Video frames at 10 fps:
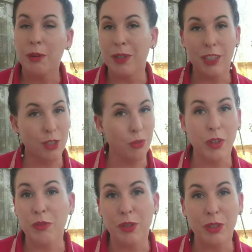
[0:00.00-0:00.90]
which
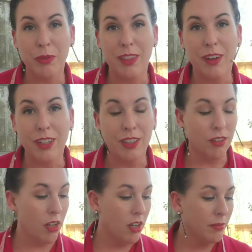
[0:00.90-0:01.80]
we've worked with all year
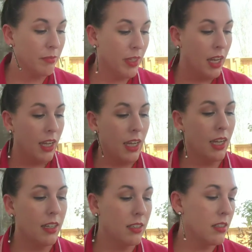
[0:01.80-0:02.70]
long.
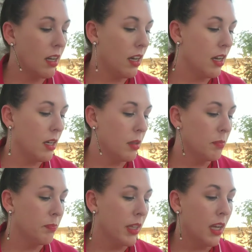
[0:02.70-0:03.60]
And
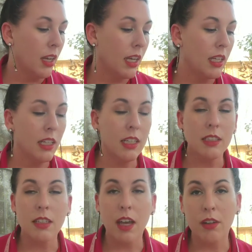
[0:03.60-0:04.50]
it
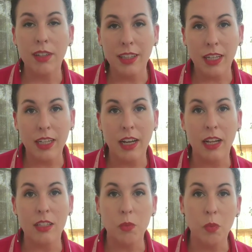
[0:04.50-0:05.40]
is calculated
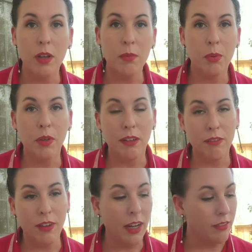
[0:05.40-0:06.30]
as
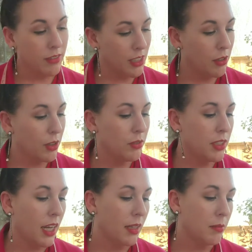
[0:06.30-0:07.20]
1.50
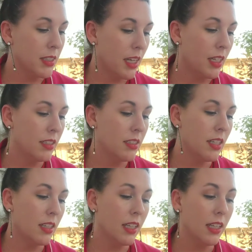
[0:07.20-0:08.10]
times 10
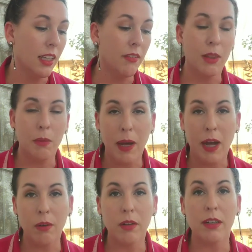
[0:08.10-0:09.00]
to the 11th
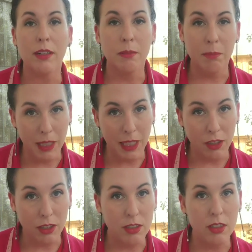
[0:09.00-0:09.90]
power
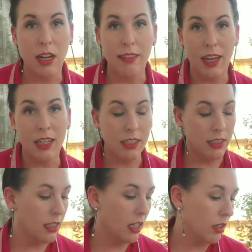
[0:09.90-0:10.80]
meters, and that is
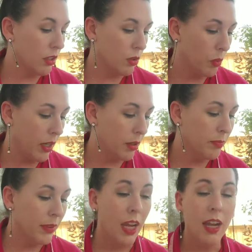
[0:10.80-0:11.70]
in here as well.
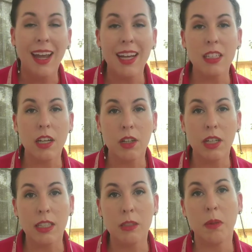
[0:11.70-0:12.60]
As I
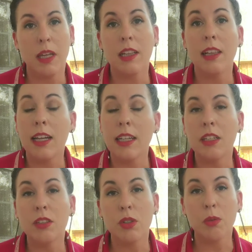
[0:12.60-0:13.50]
already explained, light
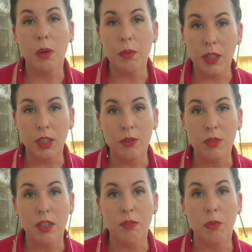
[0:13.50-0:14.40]
years are what we
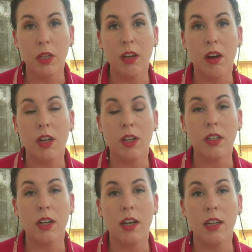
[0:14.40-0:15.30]
use if we are